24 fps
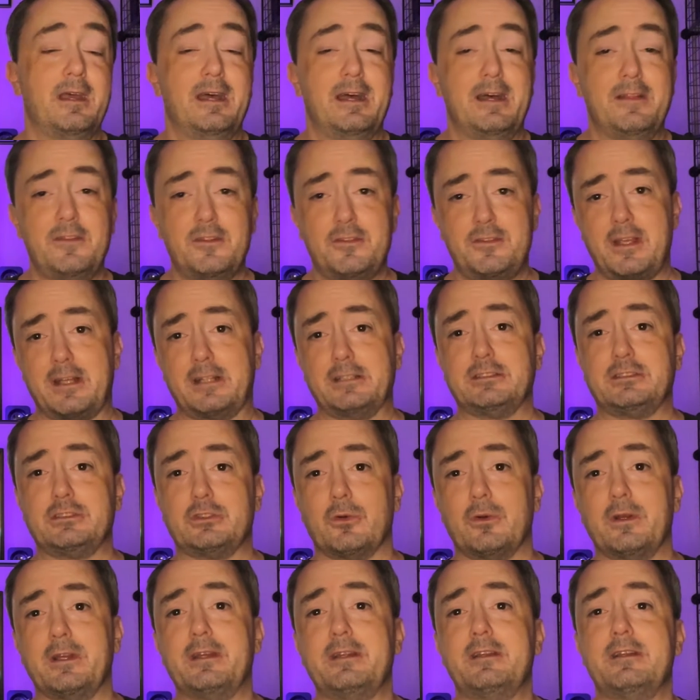And the second
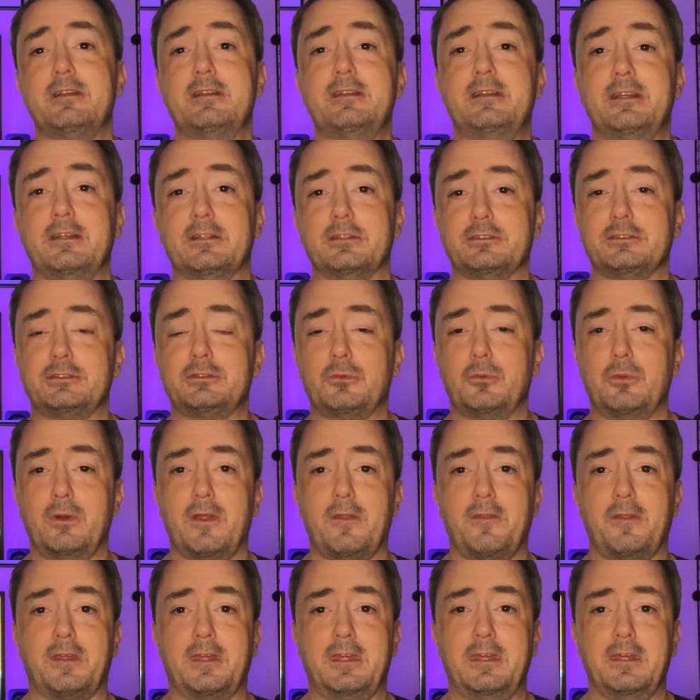story deals
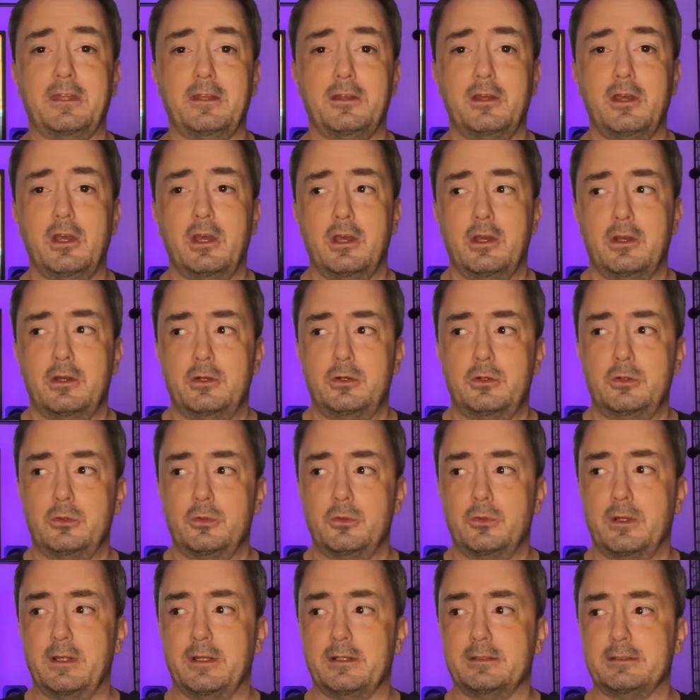with a kid
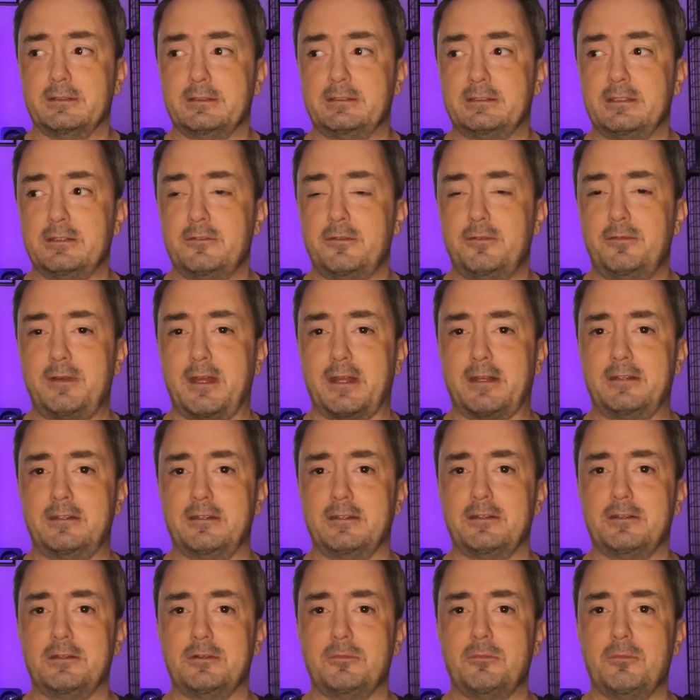who is
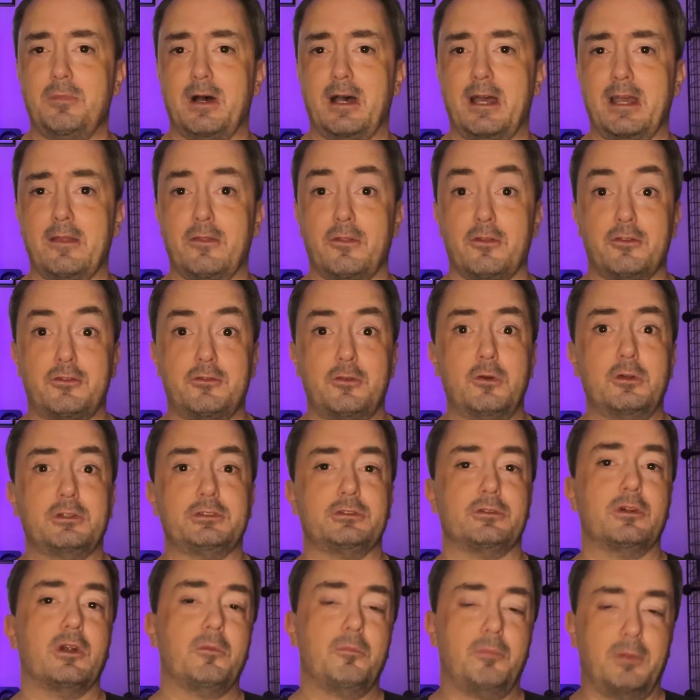infected by the
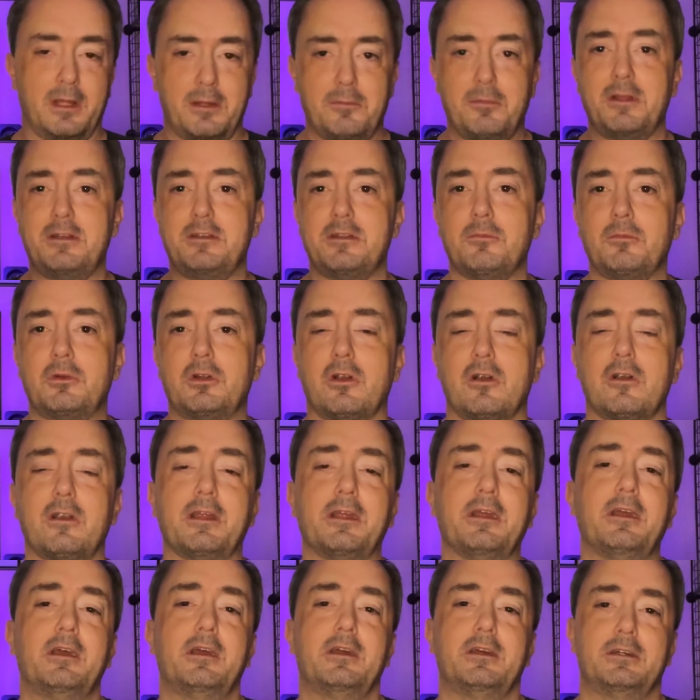sorcerer, played by Tim
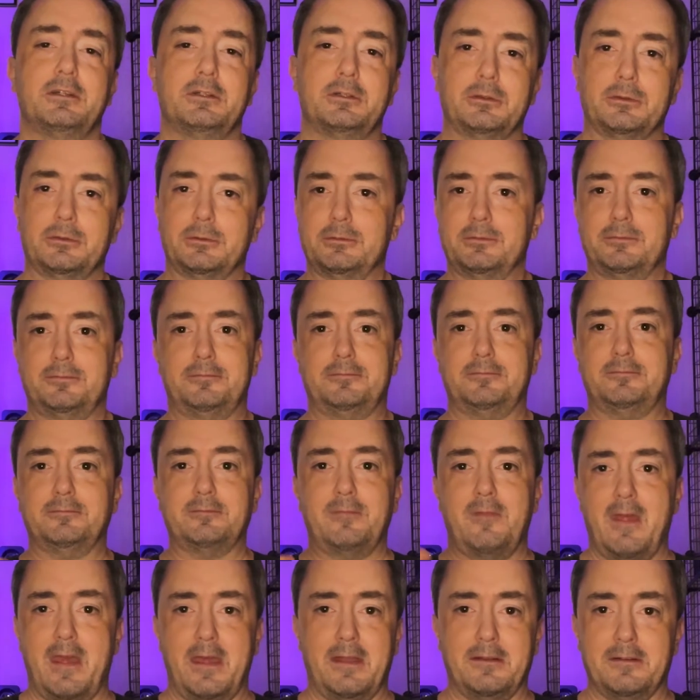Curry, who
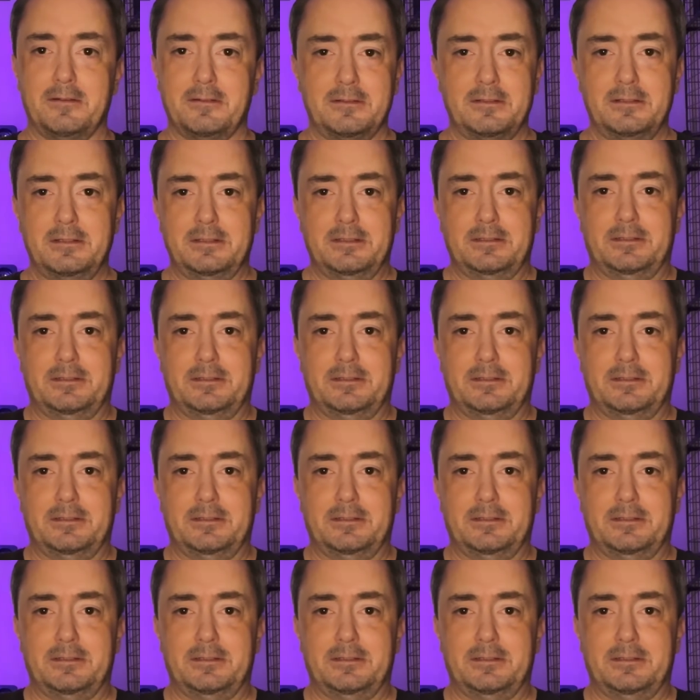then